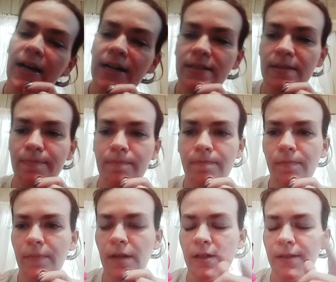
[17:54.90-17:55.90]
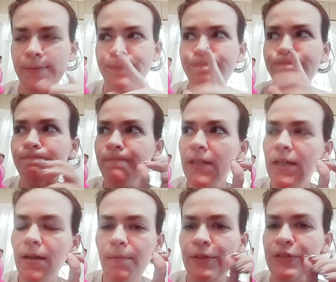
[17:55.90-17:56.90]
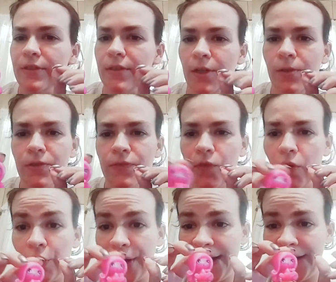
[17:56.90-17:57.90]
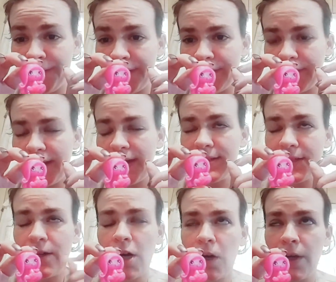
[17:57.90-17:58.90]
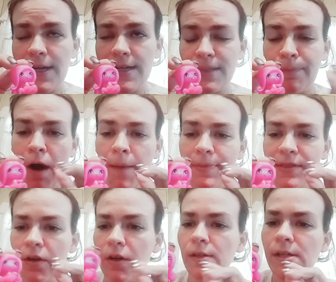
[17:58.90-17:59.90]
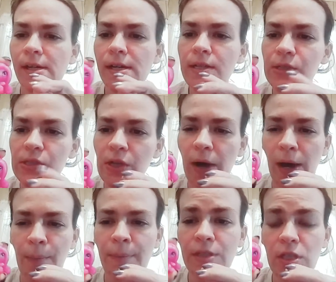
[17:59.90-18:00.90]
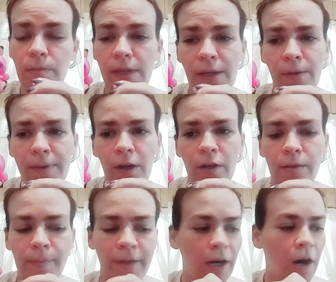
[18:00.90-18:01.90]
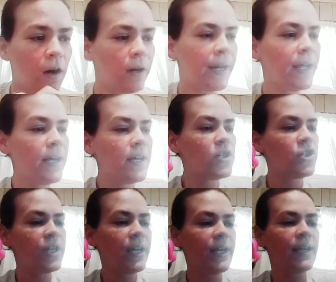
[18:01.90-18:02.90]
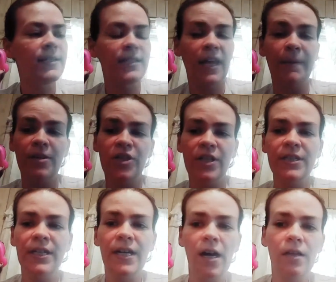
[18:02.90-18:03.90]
has music notes for her eye reflex, and Ari is a pop star. So I'm assuming it would be Ari. She is a magenta